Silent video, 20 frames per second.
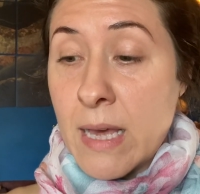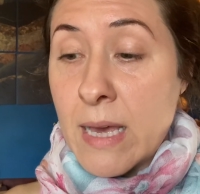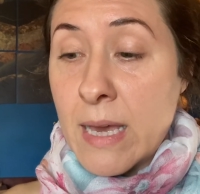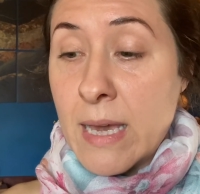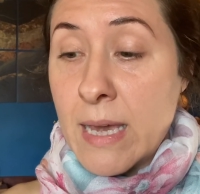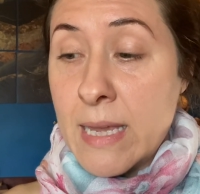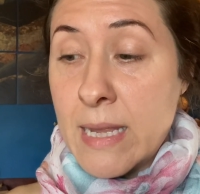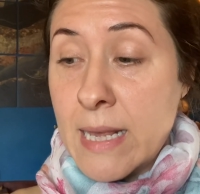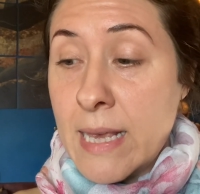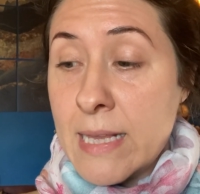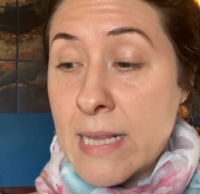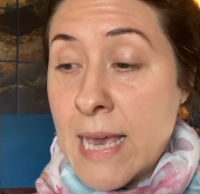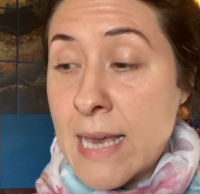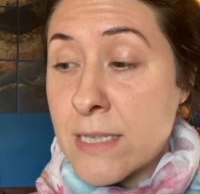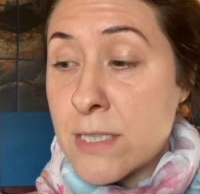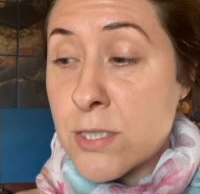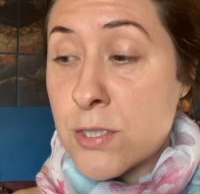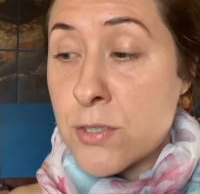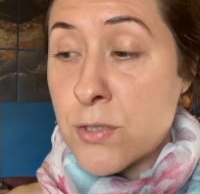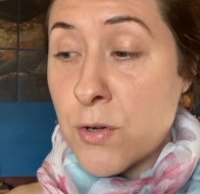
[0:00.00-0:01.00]
it
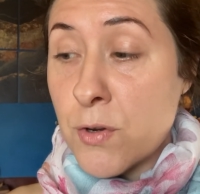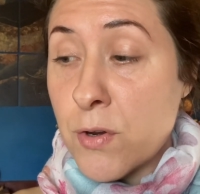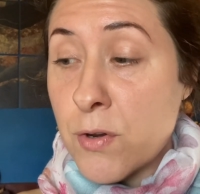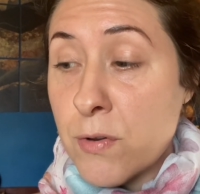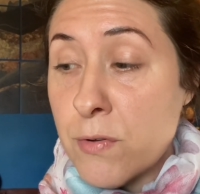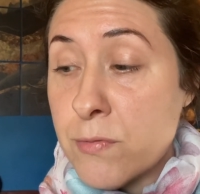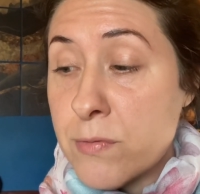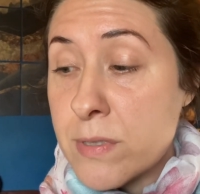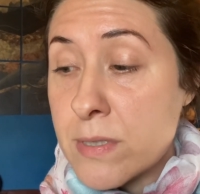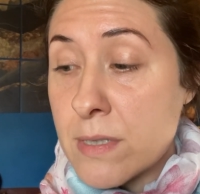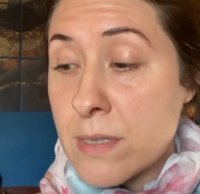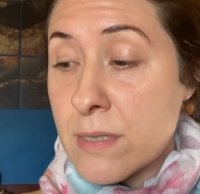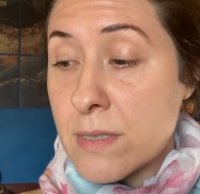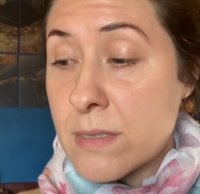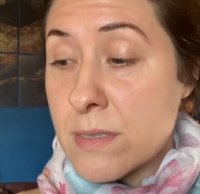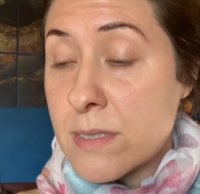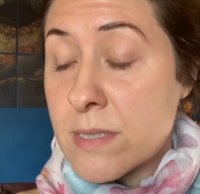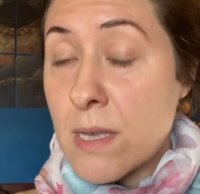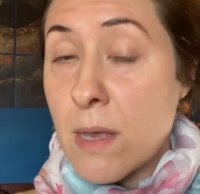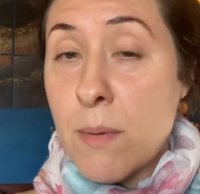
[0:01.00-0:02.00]
has served
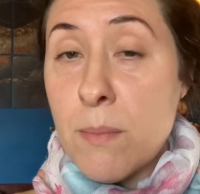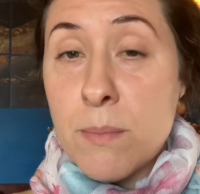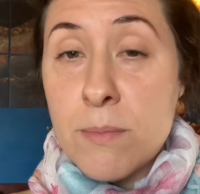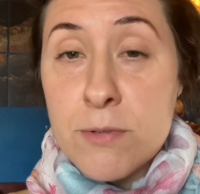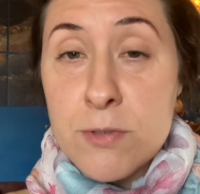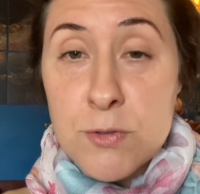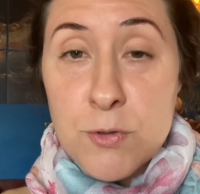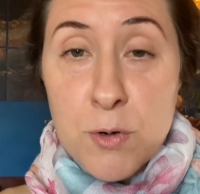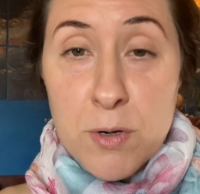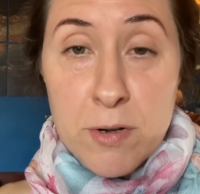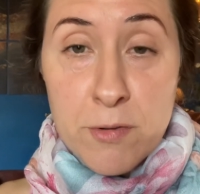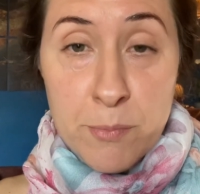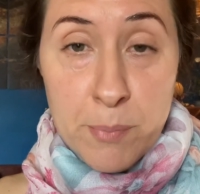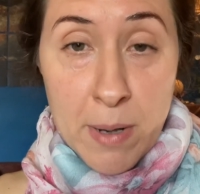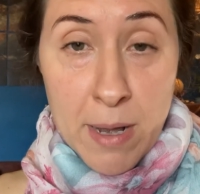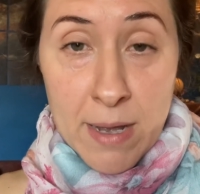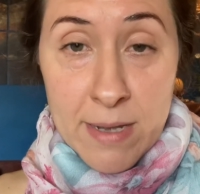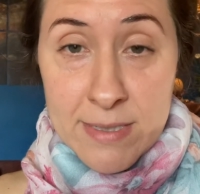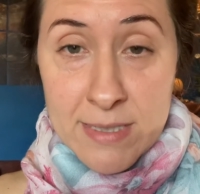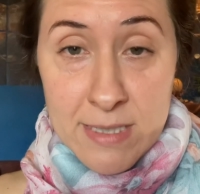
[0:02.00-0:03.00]
some sort of
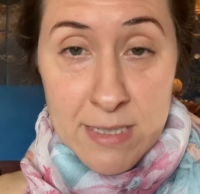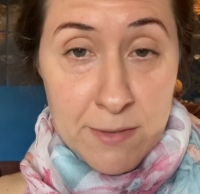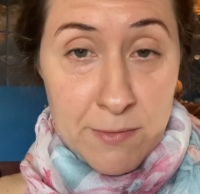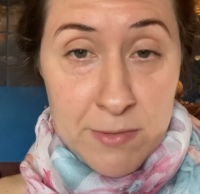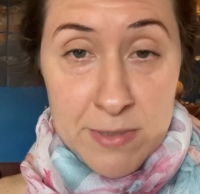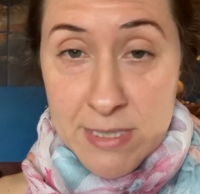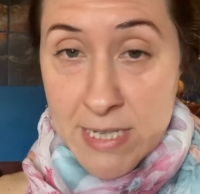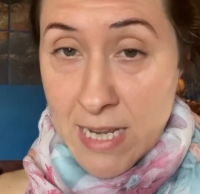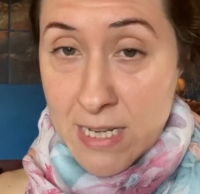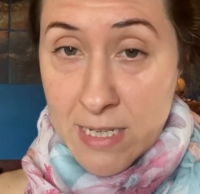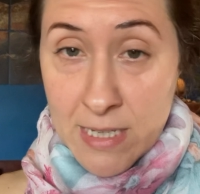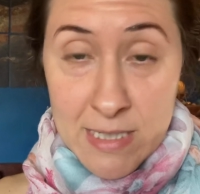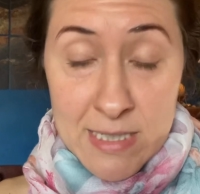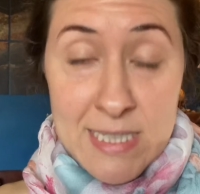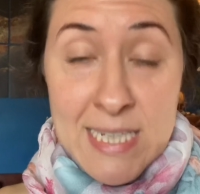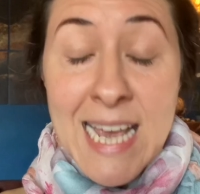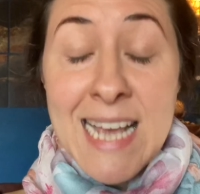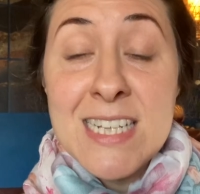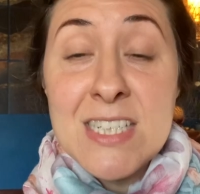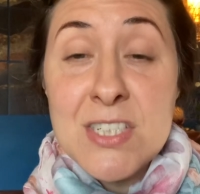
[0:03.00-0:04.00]
positive
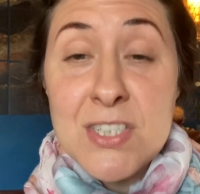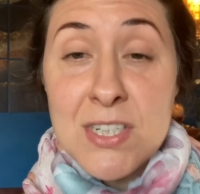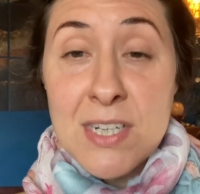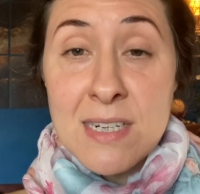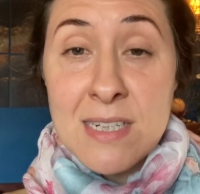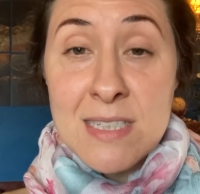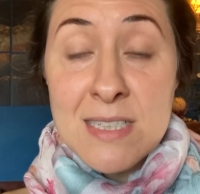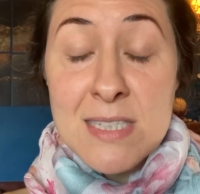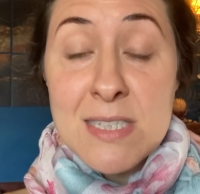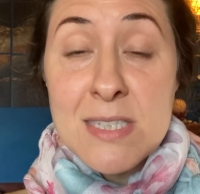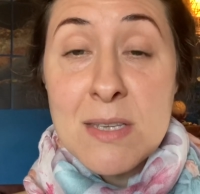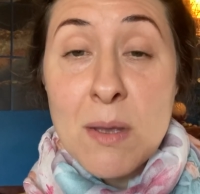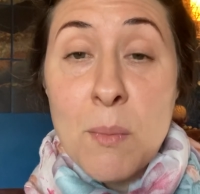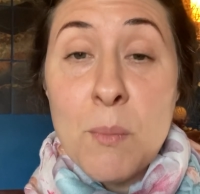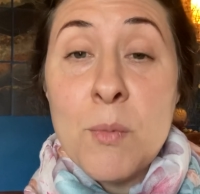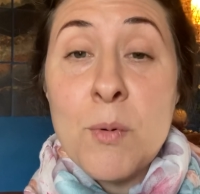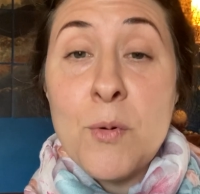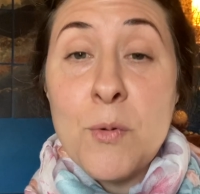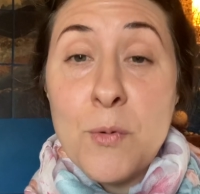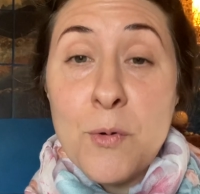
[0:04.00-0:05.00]
intention in
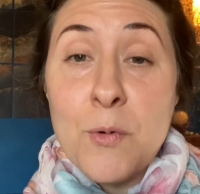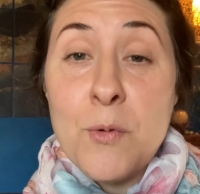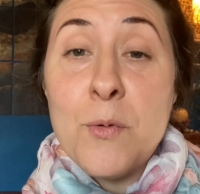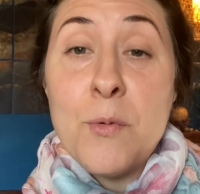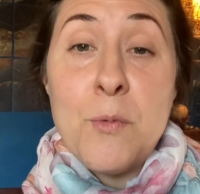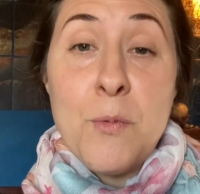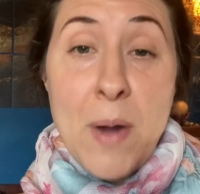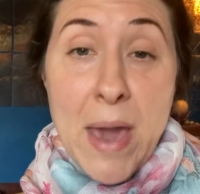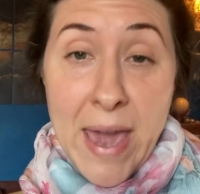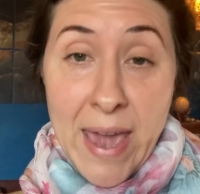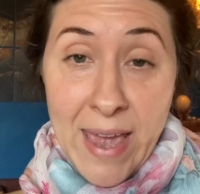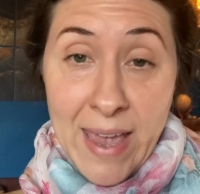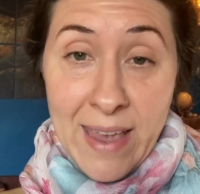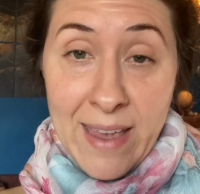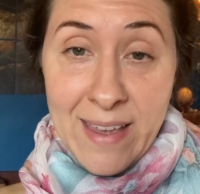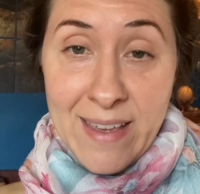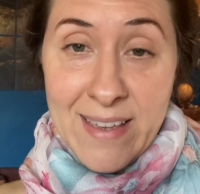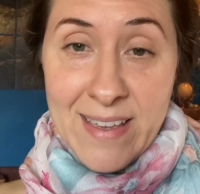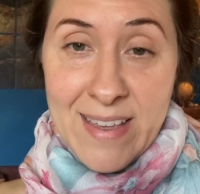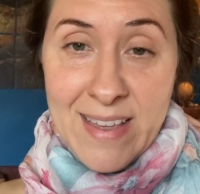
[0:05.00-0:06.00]
some
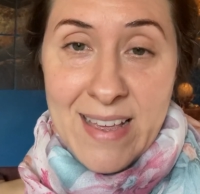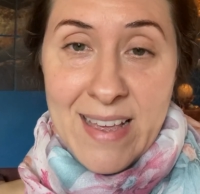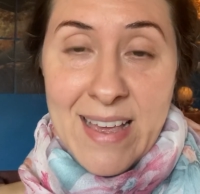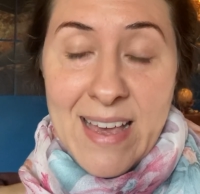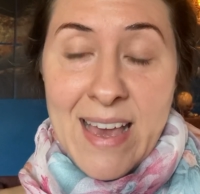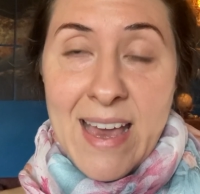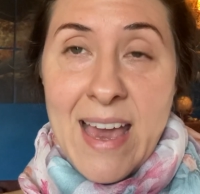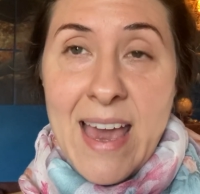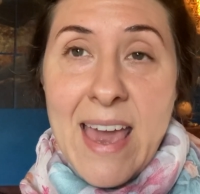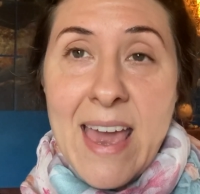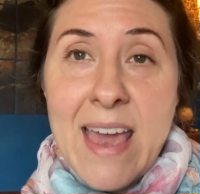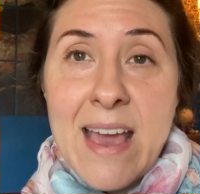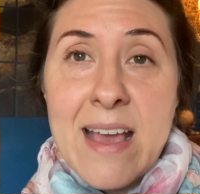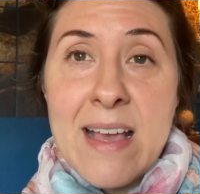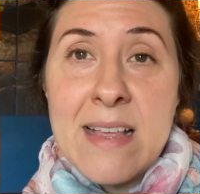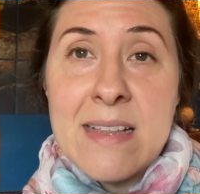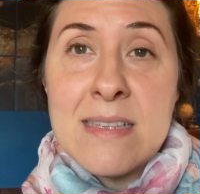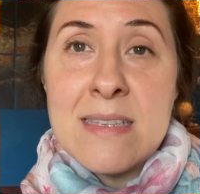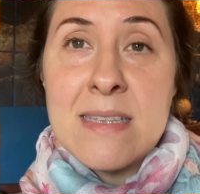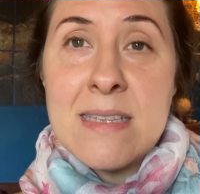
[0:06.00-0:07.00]
way.
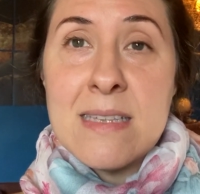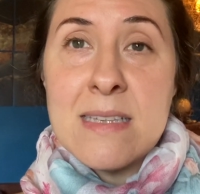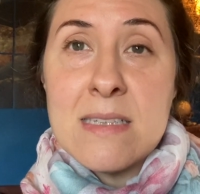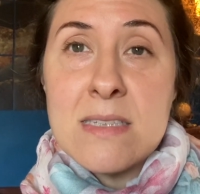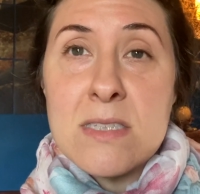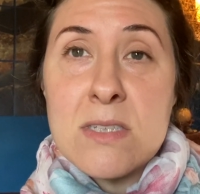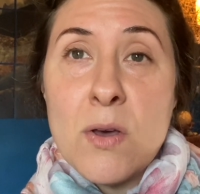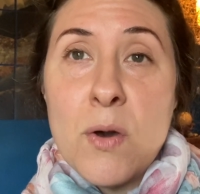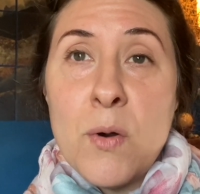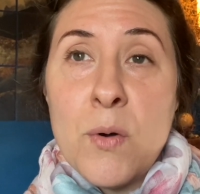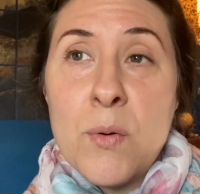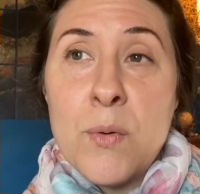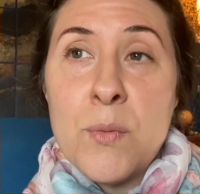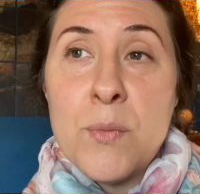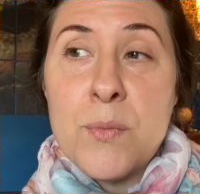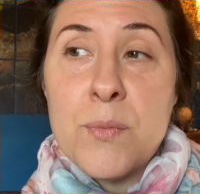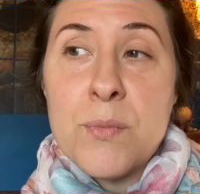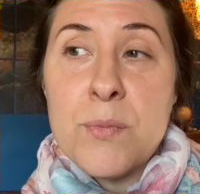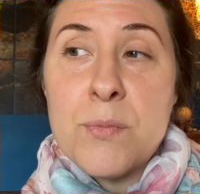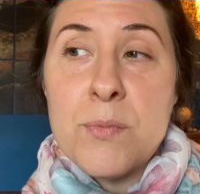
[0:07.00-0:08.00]
And
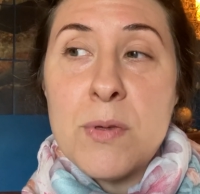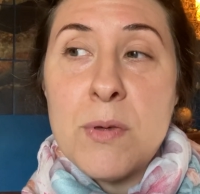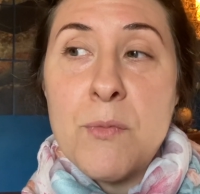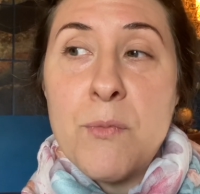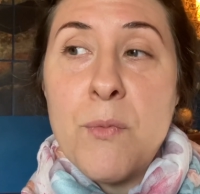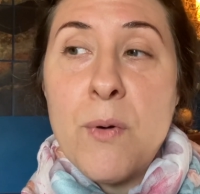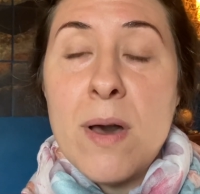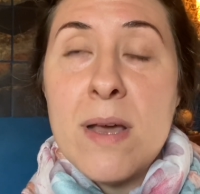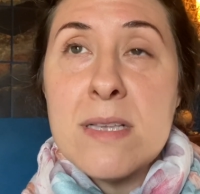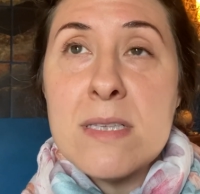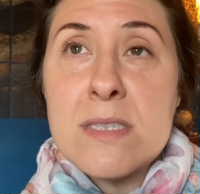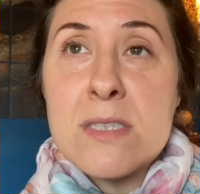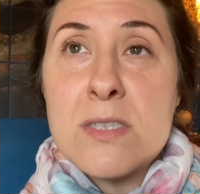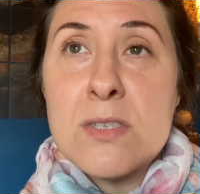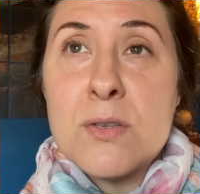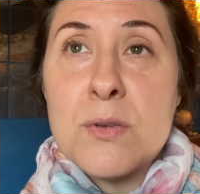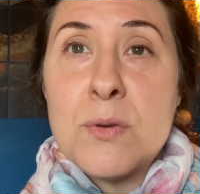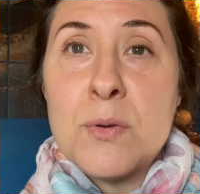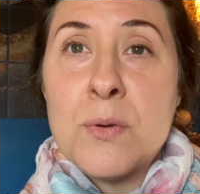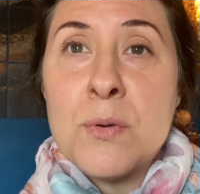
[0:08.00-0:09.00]
so we want
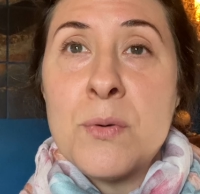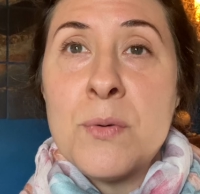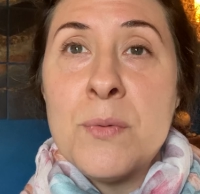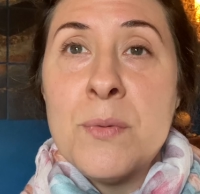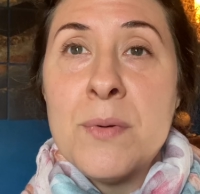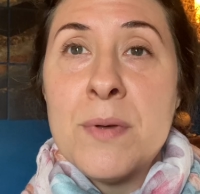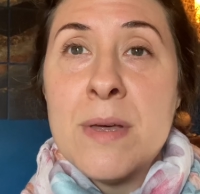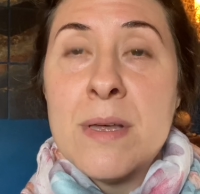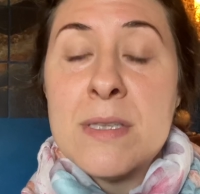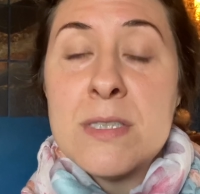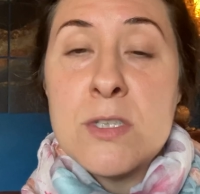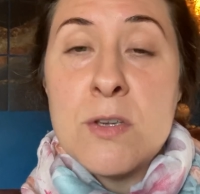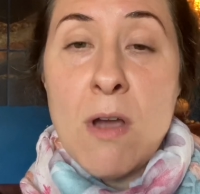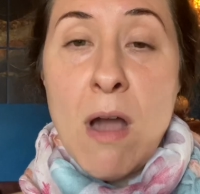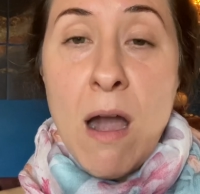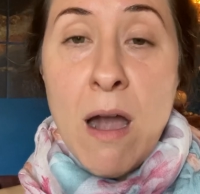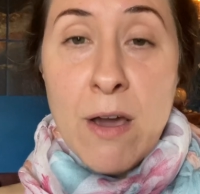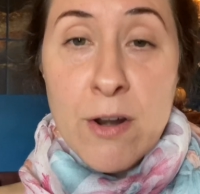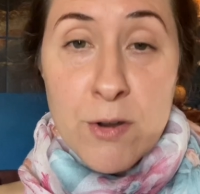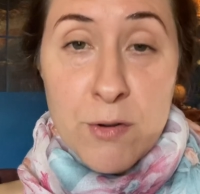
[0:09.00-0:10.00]
to
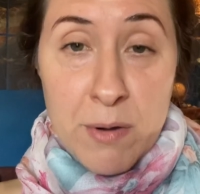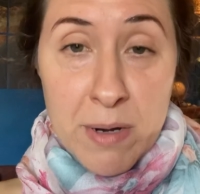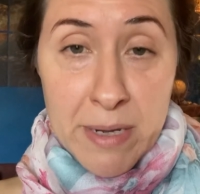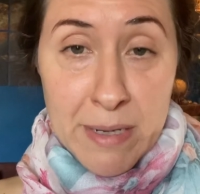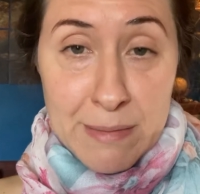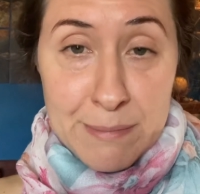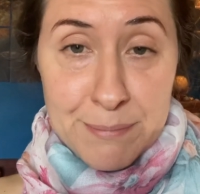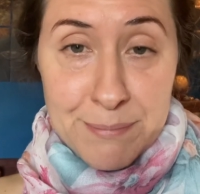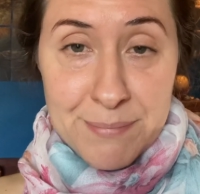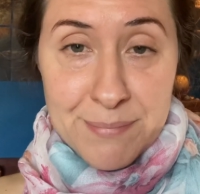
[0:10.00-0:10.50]
honor it,